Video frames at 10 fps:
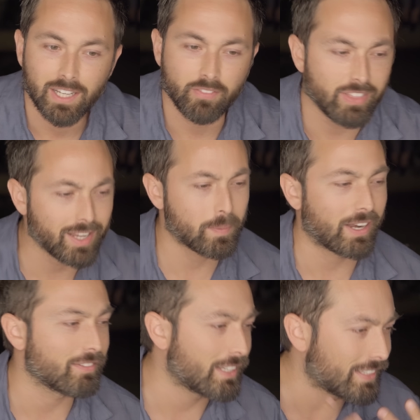If you think
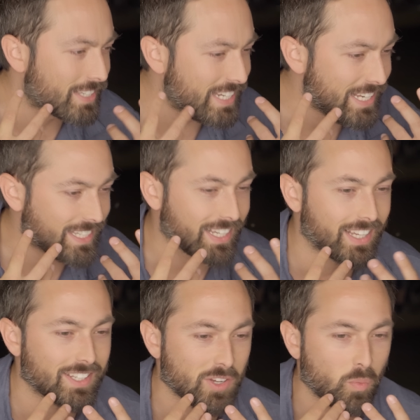about it, sneezing
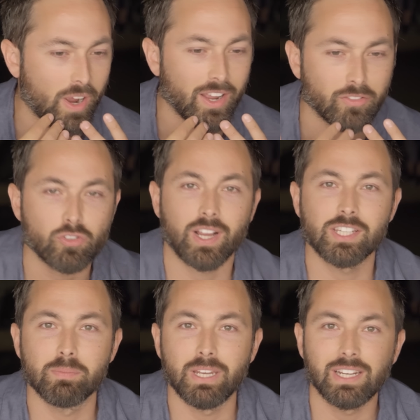is a way of
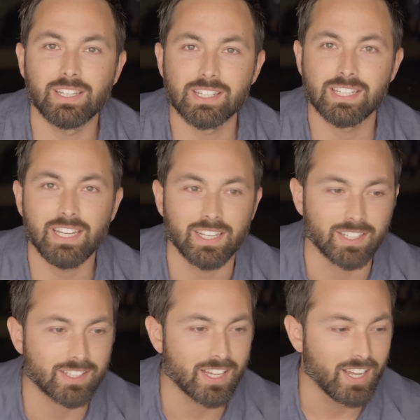transmitting
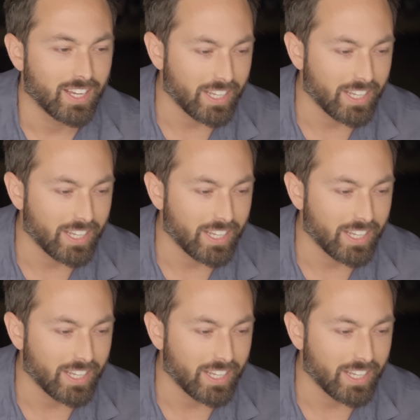disease.